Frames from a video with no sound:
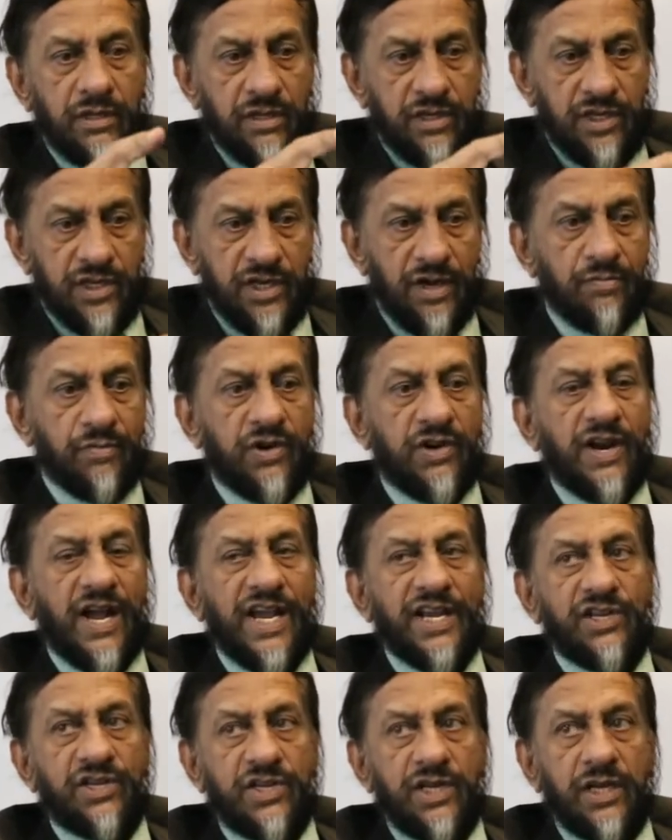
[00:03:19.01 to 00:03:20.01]

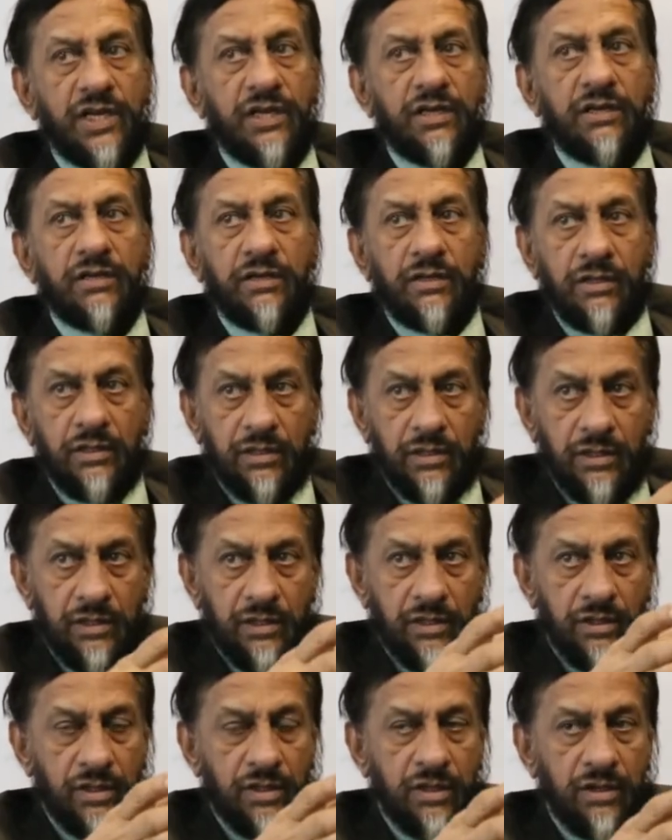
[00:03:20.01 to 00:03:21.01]
summarizing
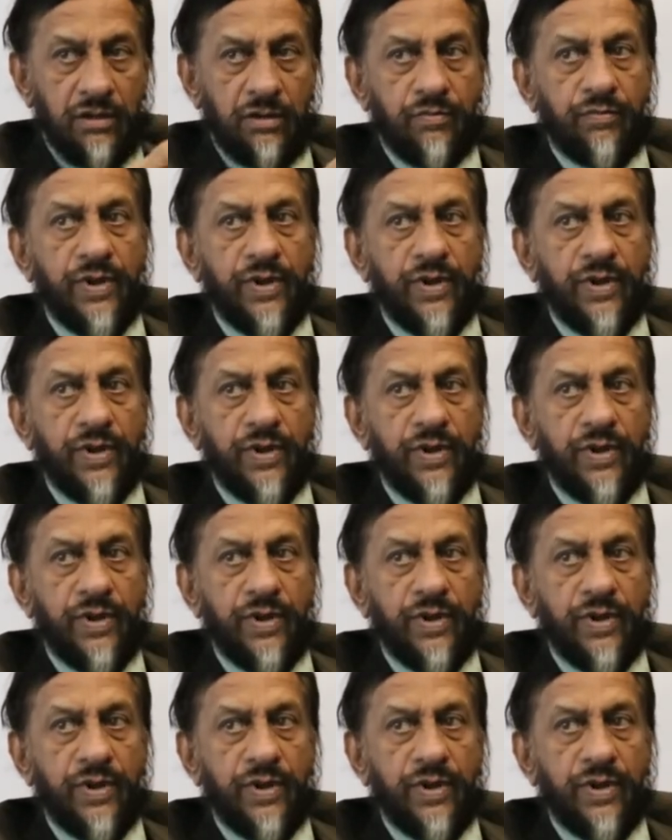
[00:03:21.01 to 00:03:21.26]
the